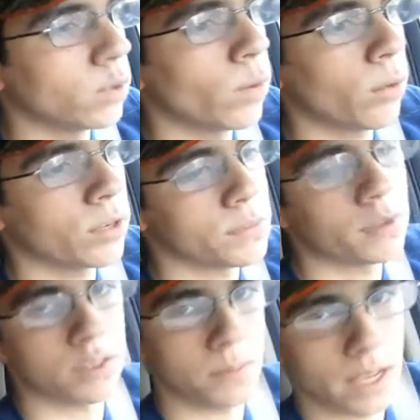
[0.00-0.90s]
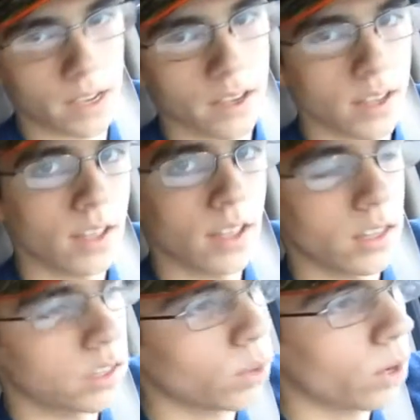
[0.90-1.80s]
to where we're supposed to be,
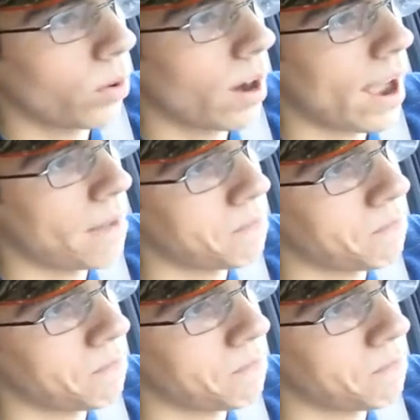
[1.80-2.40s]
to where we're at.